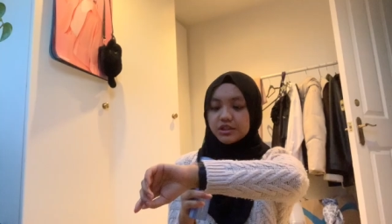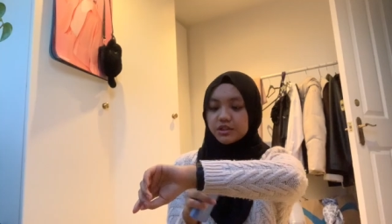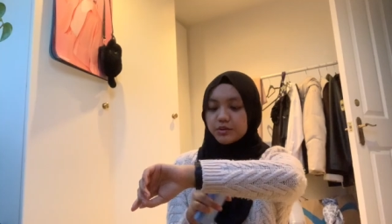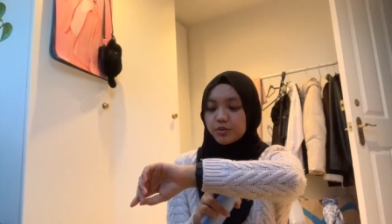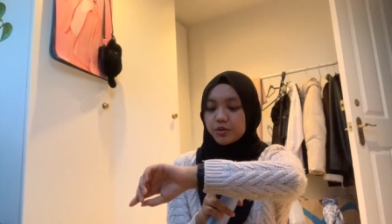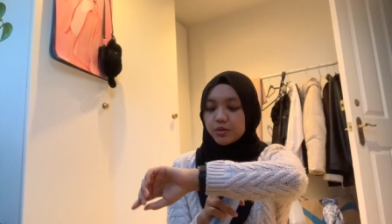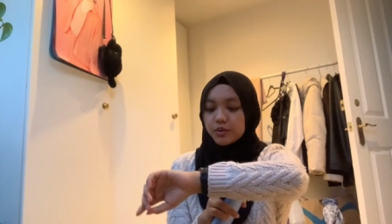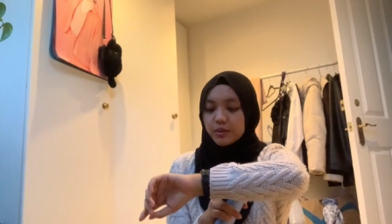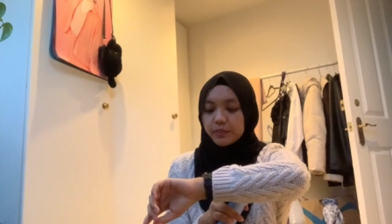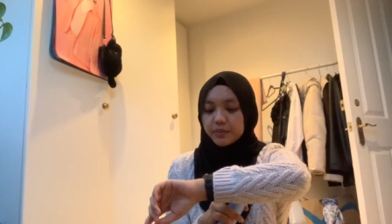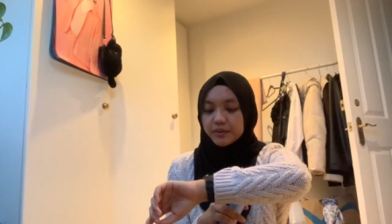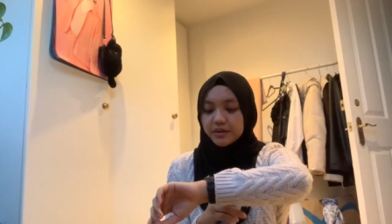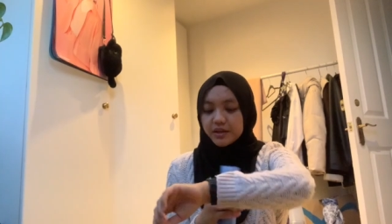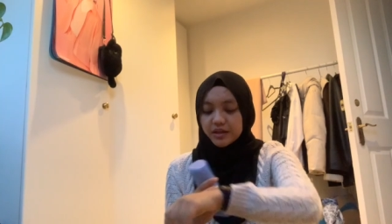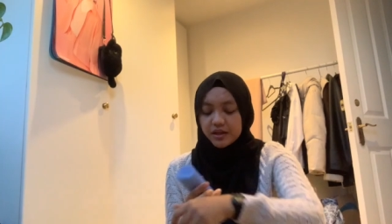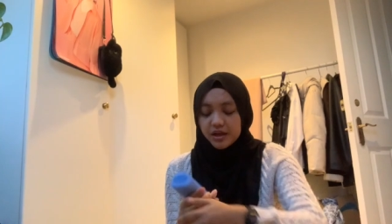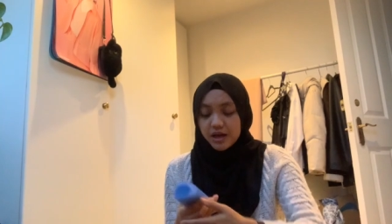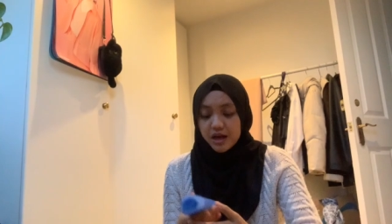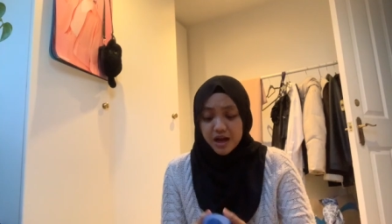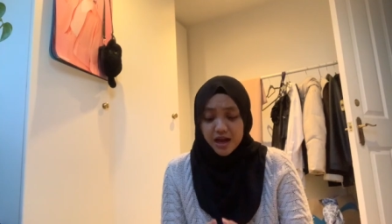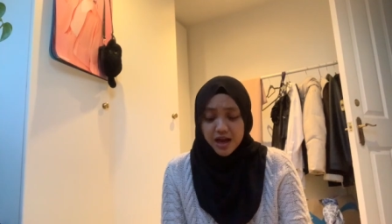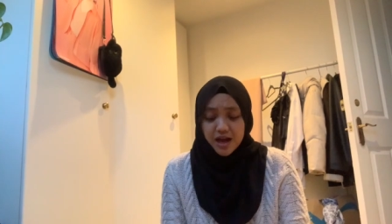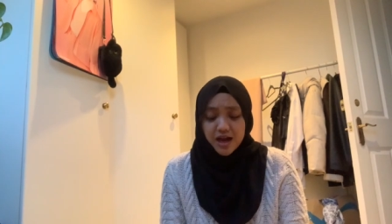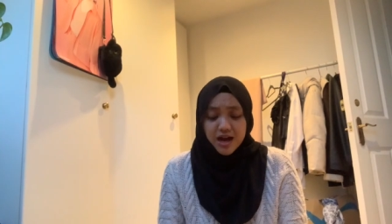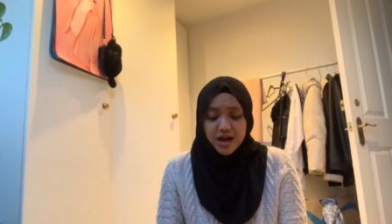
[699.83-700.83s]
you
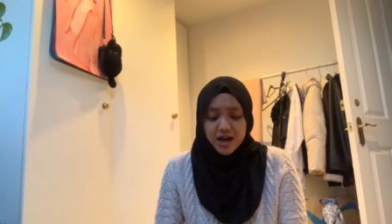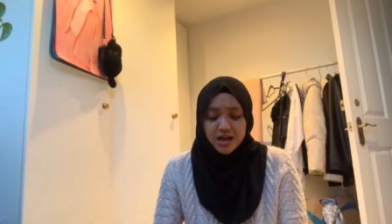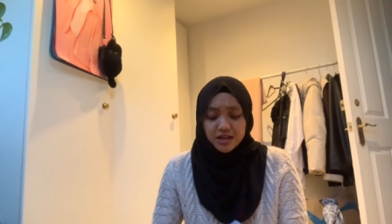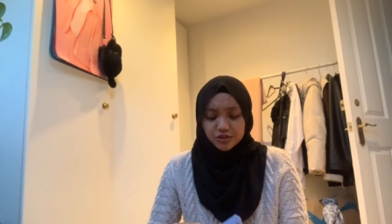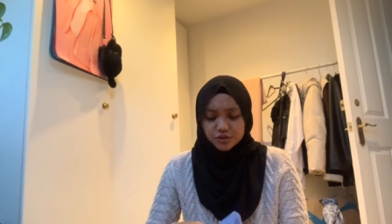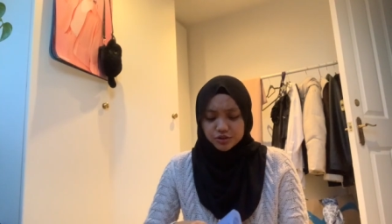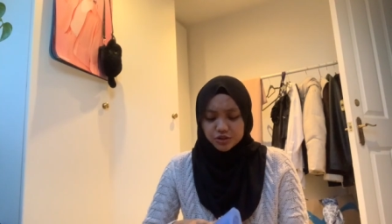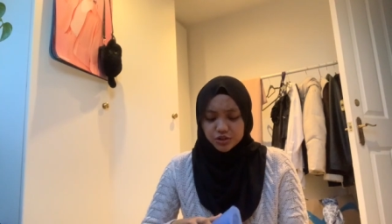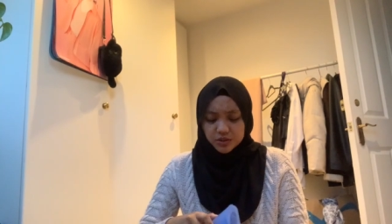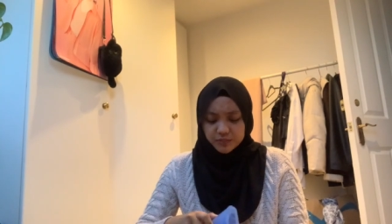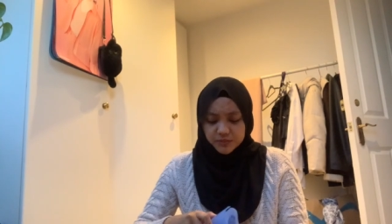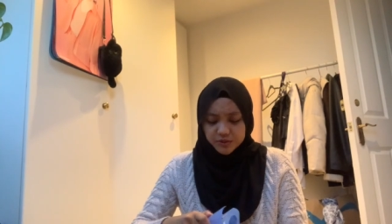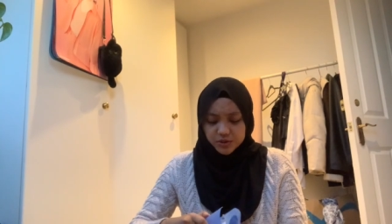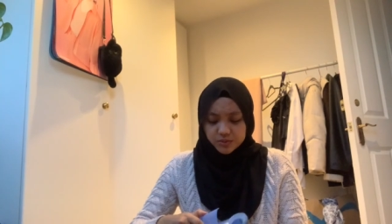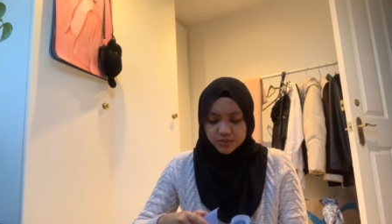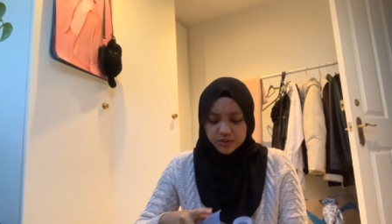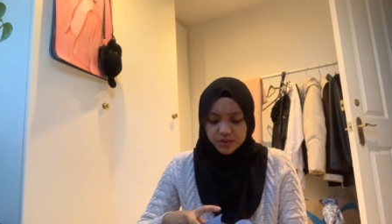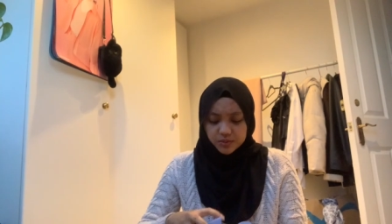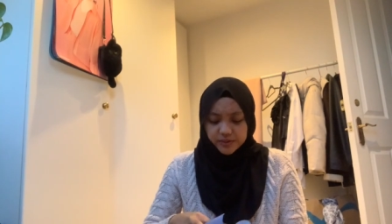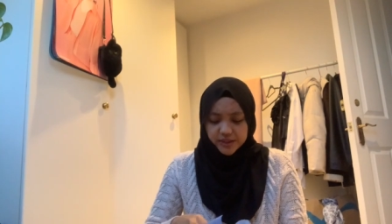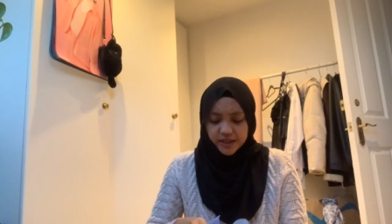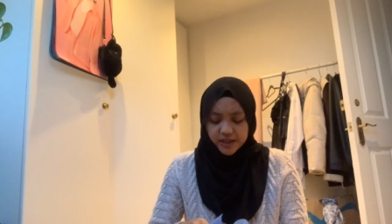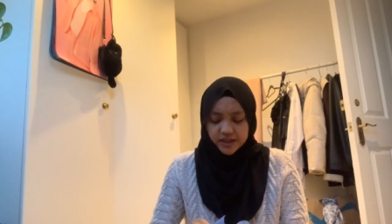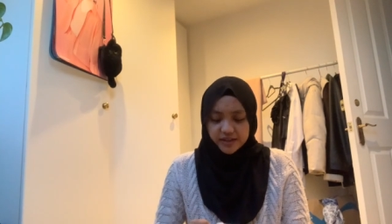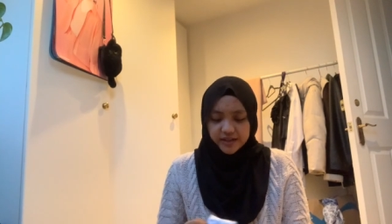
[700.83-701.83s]
remember Today
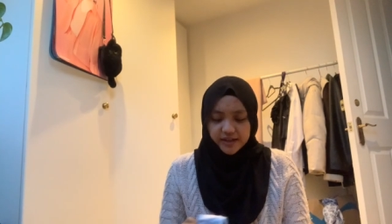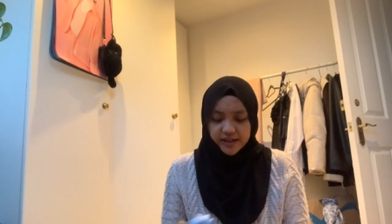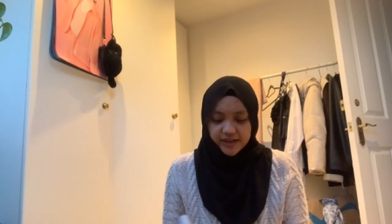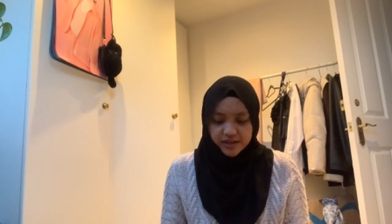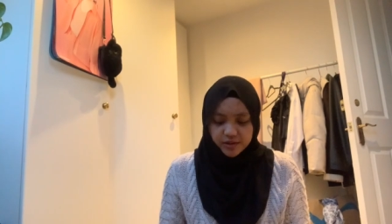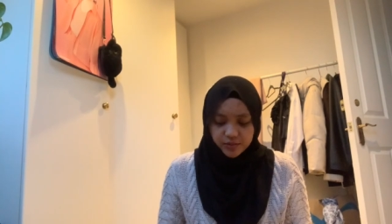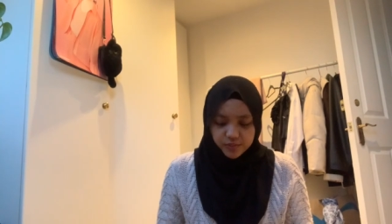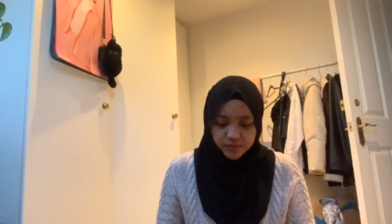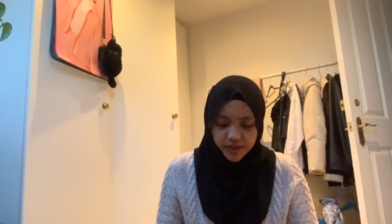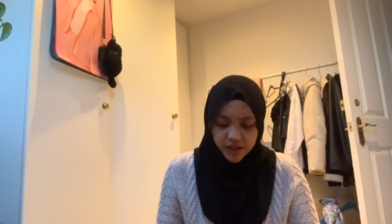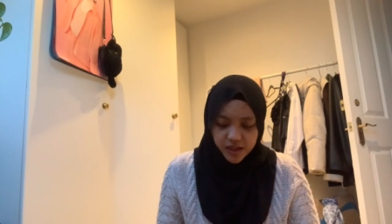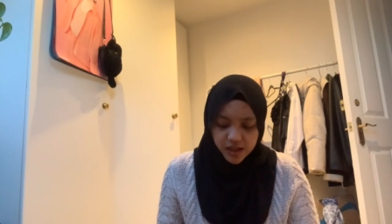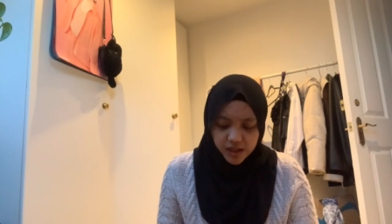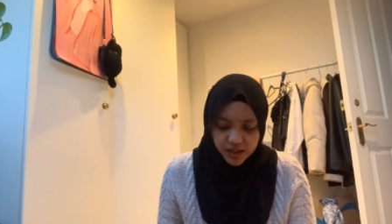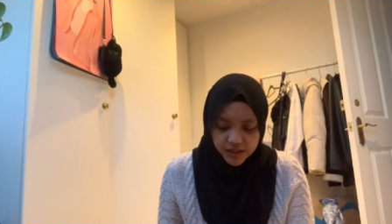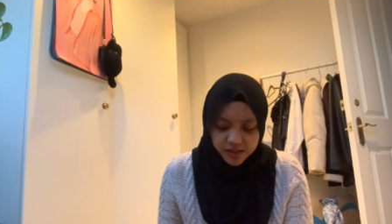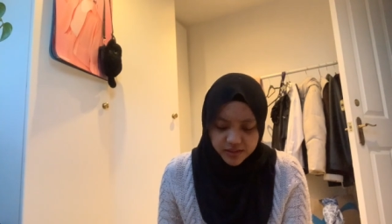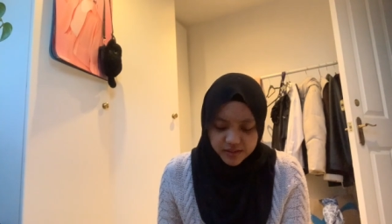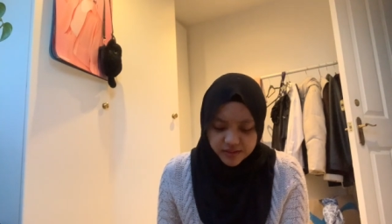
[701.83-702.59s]
we are late, we are